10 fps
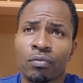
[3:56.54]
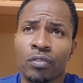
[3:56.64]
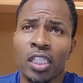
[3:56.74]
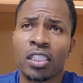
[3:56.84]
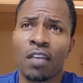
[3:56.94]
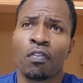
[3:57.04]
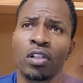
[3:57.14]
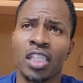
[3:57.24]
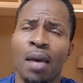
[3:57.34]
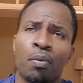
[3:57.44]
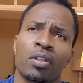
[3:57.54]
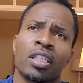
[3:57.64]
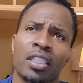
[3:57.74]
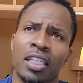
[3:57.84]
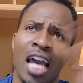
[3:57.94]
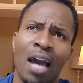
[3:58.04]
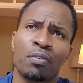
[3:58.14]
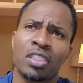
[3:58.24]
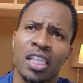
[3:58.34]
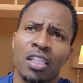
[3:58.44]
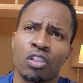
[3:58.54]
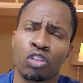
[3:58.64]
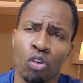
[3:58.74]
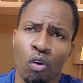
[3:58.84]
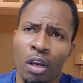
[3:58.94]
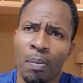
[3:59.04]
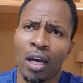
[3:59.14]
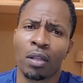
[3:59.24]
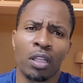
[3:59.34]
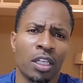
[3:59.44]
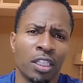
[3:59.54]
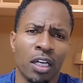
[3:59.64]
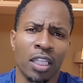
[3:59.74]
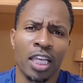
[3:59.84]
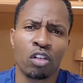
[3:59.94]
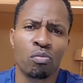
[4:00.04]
let's say, for example, the guy was telling a story about a young lady who